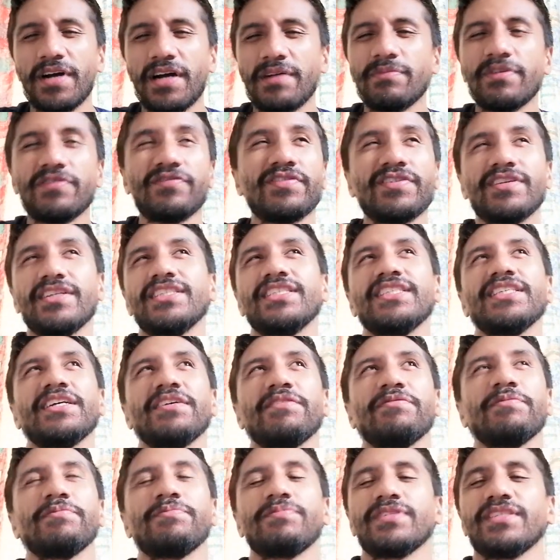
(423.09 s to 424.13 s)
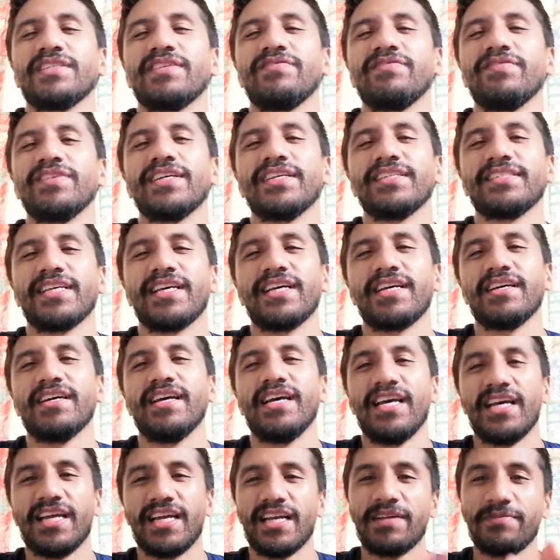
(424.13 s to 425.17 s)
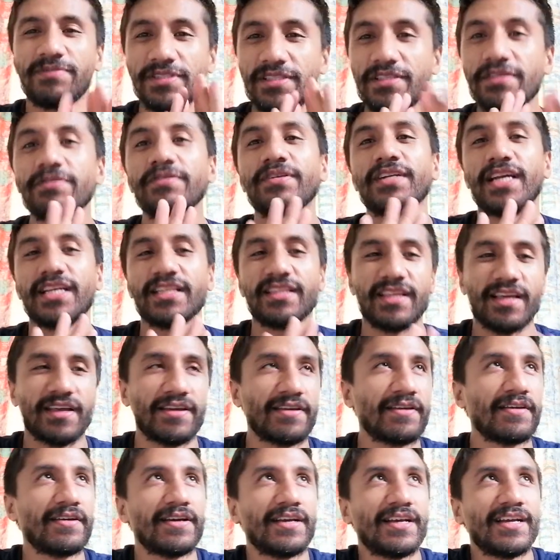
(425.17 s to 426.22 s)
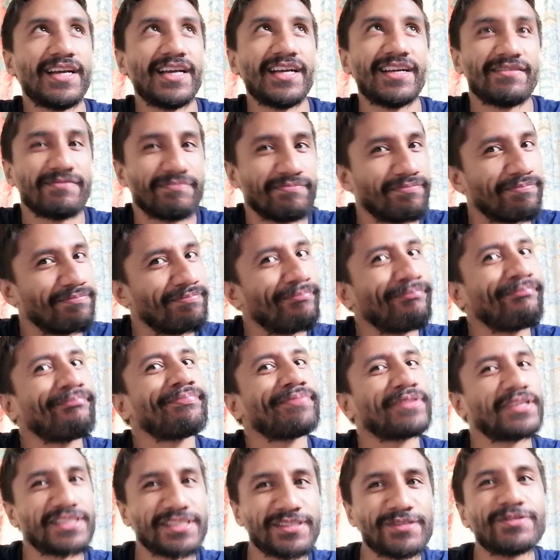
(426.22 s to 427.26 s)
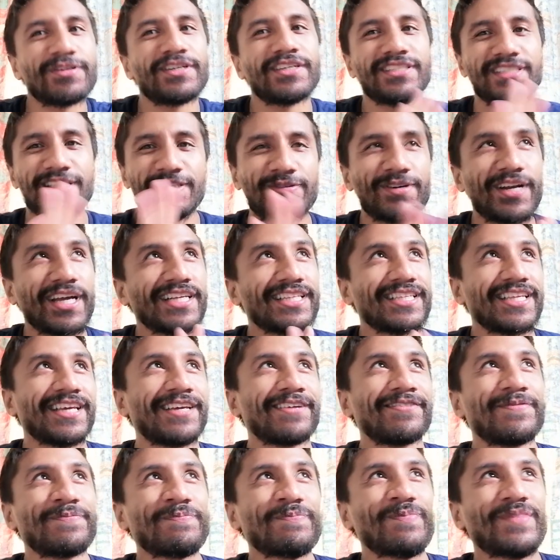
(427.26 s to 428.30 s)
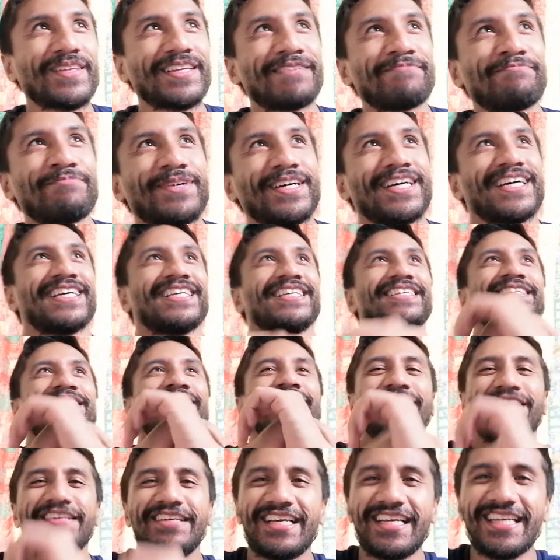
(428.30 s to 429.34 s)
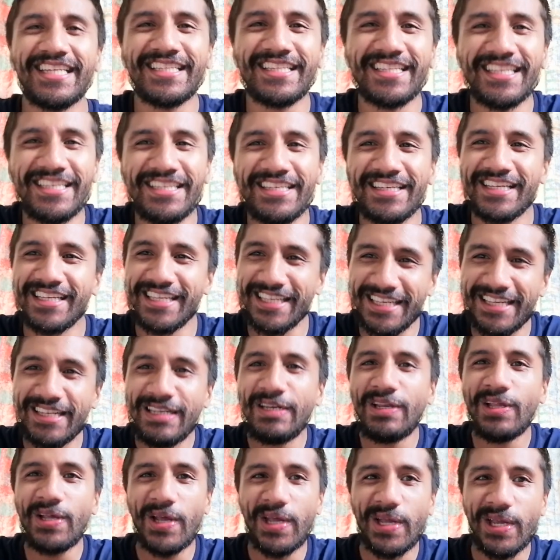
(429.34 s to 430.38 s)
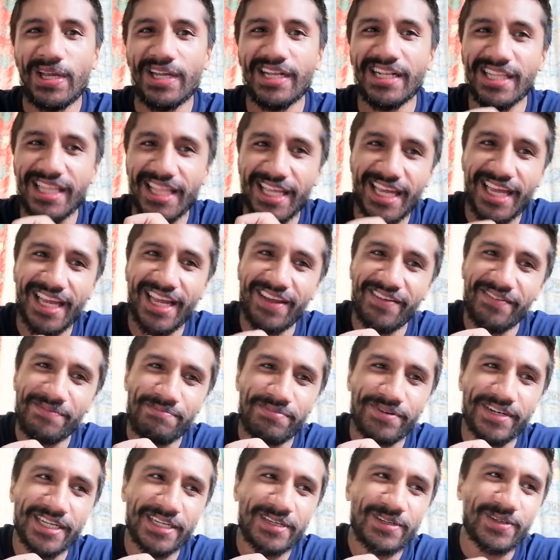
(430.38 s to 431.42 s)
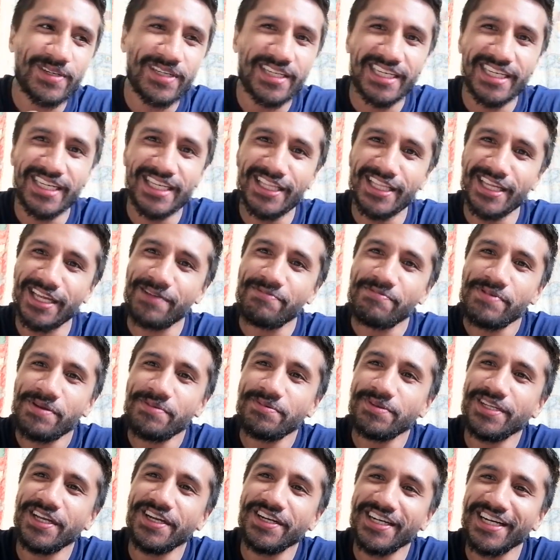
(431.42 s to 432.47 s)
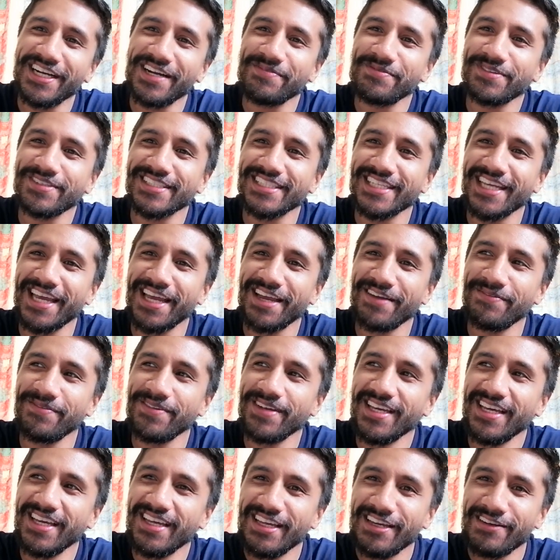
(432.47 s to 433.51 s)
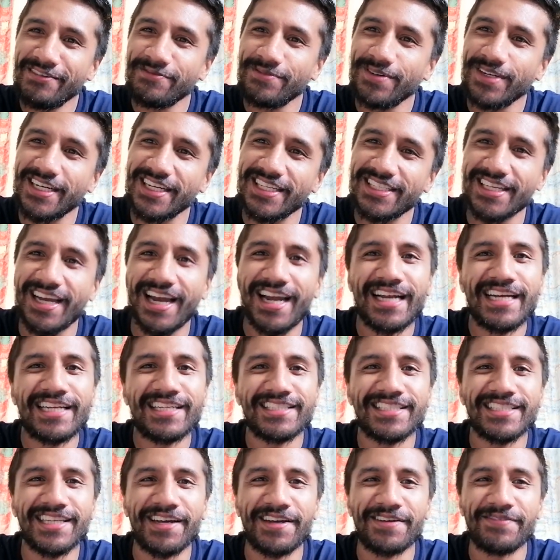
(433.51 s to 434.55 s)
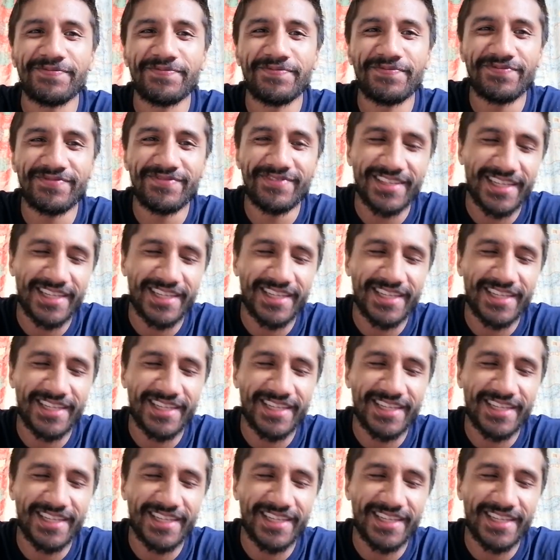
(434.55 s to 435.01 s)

I'm a volunteer. I represent VSA, and I'm still like that. Sort of still like that. But you learn that pretty quickly that people don't come on time when it's island time.